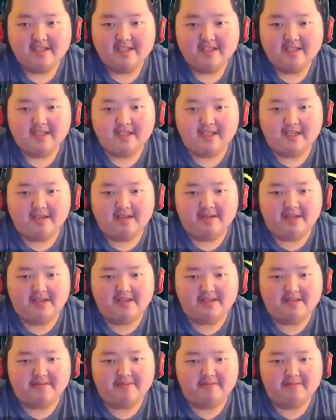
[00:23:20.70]
He,
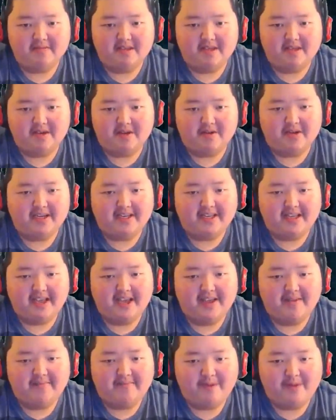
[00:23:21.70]
he's he's already
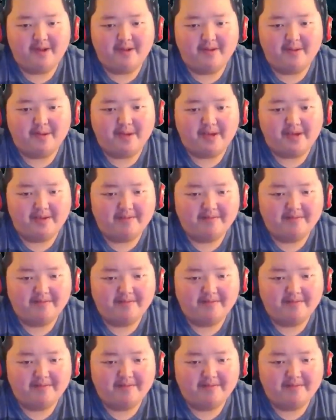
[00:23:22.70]
dead. What? Okay.